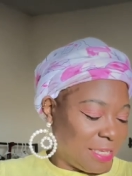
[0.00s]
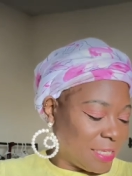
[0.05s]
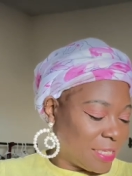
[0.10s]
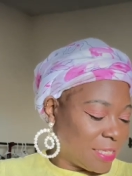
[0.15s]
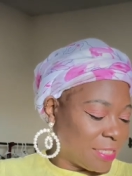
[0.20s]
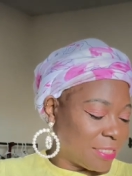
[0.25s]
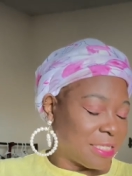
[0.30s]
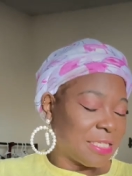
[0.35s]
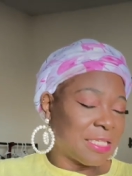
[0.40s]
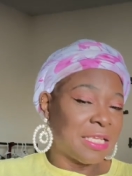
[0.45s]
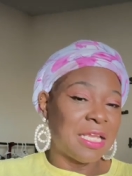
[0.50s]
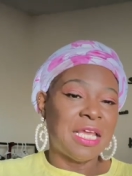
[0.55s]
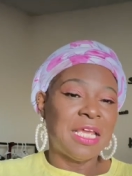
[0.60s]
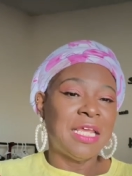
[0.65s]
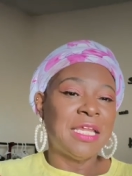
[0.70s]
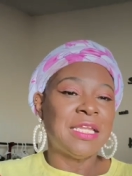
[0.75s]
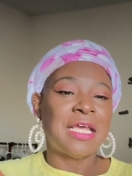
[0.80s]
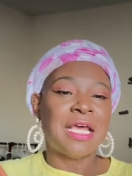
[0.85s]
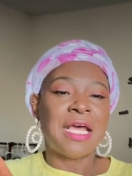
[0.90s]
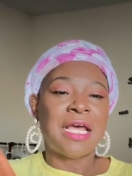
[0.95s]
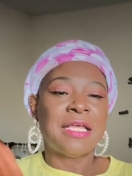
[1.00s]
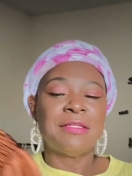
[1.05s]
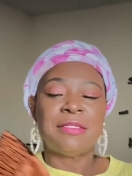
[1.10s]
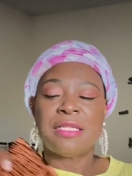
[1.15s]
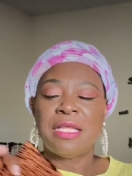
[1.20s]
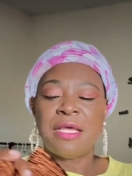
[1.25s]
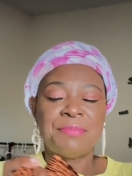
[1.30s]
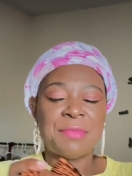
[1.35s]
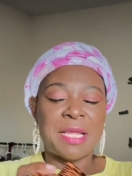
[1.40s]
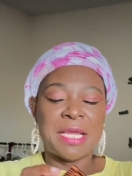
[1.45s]
Cause it, and I,
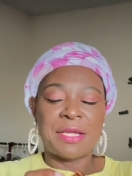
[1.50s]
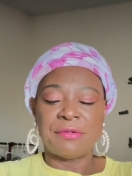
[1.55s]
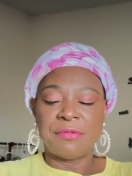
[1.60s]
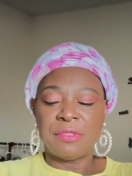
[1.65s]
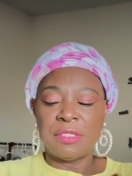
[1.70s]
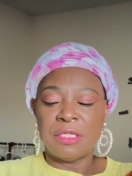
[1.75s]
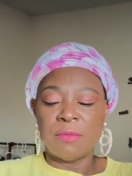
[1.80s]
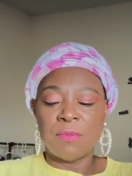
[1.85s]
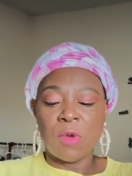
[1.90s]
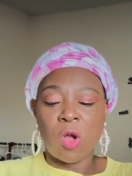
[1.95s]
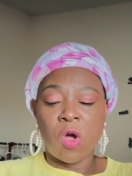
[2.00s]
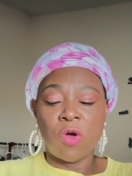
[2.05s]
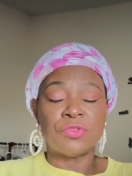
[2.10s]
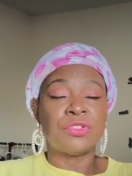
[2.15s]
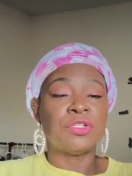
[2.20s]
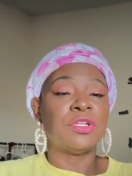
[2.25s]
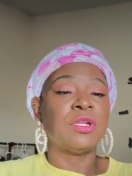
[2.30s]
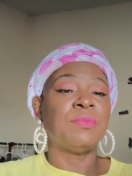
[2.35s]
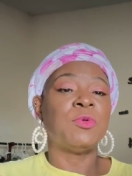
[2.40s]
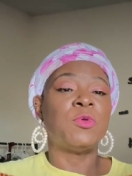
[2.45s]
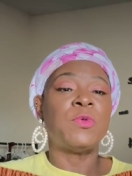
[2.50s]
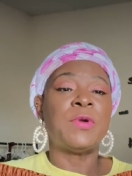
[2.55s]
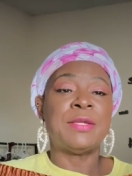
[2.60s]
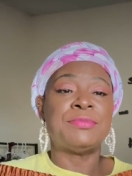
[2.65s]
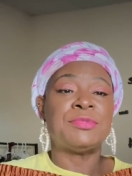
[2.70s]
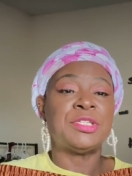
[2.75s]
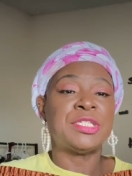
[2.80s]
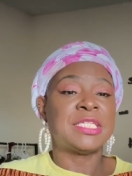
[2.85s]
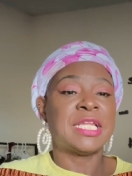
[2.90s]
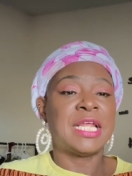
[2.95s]
I'm not gonna get them altered. I'm gonna wear them
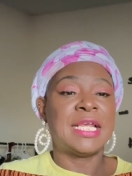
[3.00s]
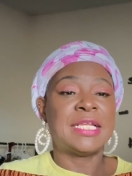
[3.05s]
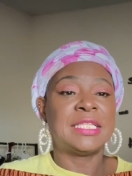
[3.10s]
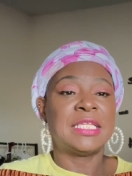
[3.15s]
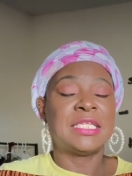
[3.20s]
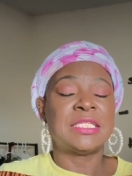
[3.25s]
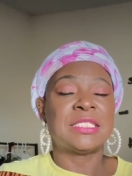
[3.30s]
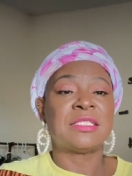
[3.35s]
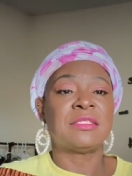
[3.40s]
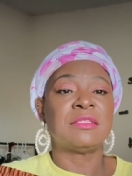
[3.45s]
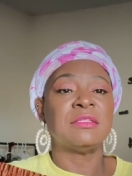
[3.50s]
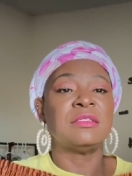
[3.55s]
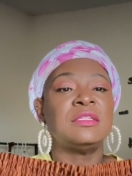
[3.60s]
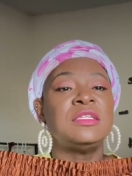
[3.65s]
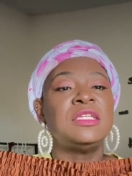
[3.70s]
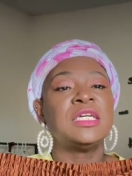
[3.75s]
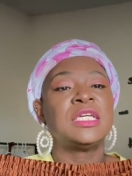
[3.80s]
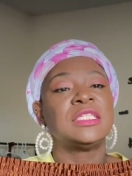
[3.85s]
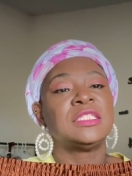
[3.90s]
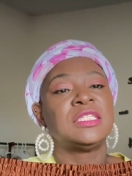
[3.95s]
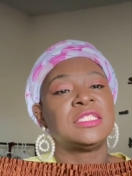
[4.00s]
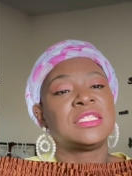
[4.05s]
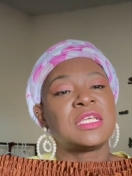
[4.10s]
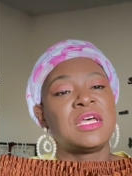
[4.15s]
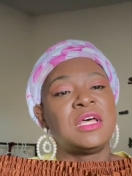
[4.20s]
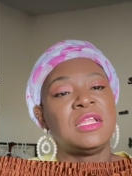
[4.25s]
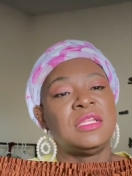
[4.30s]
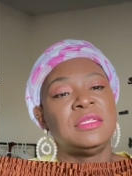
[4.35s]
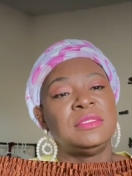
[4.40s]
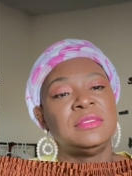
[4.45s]
just like this. Look at this
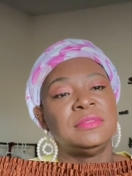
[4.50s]
color.